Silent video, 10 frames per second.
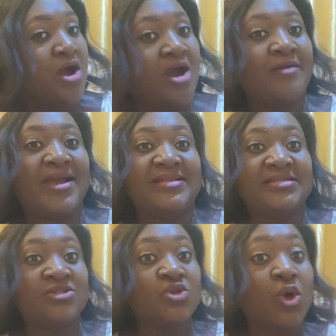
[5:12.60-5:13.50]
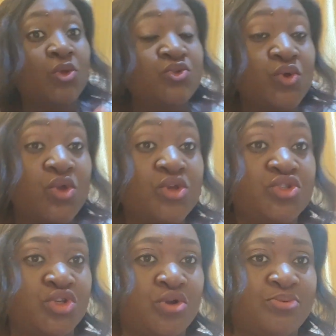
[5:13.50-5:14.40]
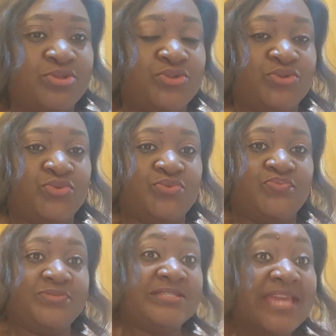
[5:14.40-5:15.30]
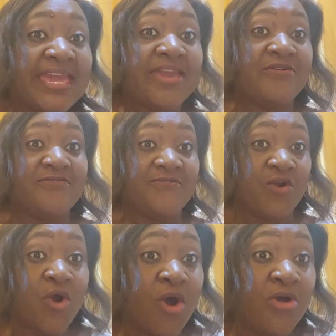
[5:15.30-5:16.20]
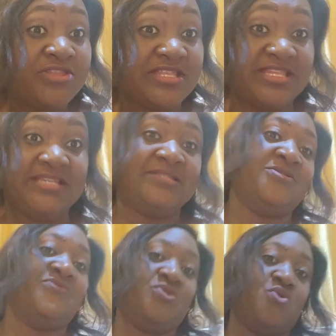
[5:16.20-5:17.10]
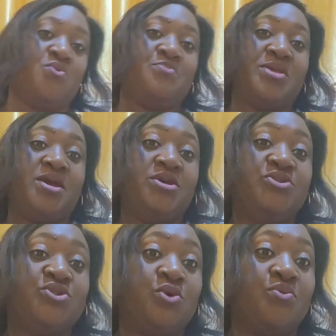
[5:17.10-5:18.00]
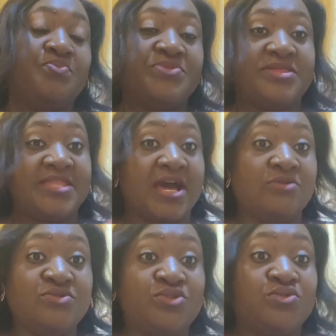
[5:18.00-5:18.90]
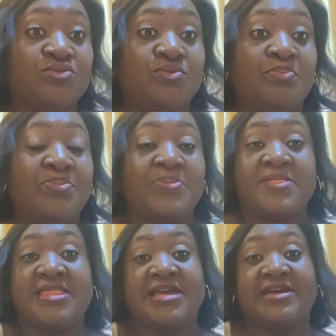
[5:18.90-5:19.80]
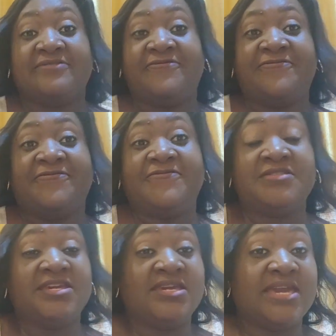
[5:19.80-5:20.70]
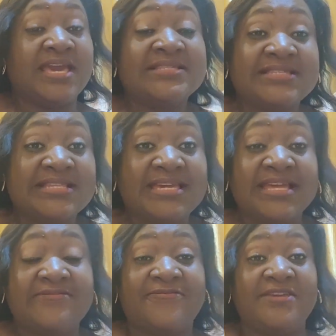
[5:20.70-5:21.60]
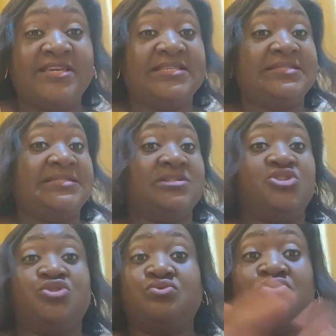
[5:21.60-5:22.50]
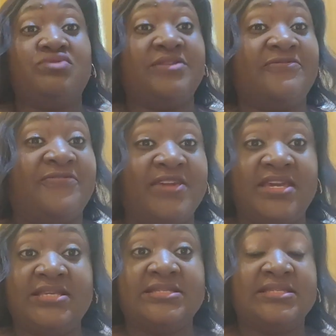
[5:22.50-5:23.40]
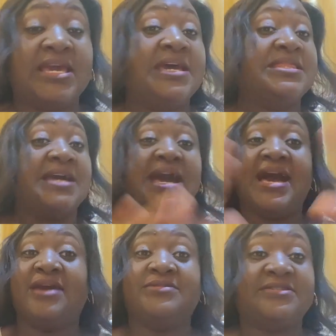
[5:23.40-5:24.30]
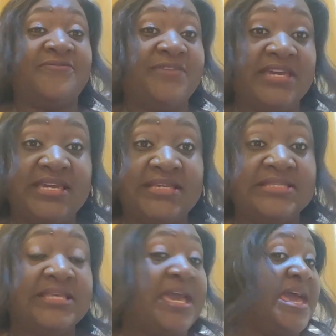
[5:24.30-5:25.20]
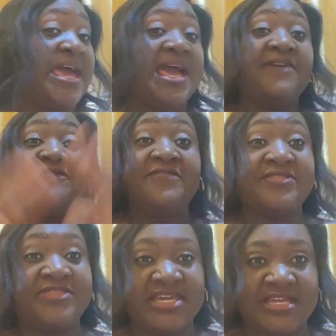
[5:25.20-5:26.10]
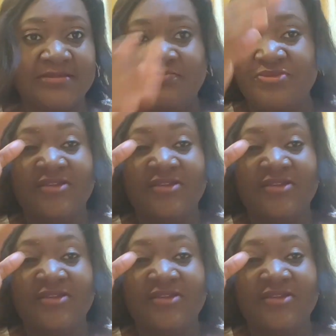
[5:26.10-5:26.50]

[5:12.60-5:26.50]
All right, it's also your job to take care of all the needs of the home. So down to the estate gate fees, the children fees, the house fees, everything.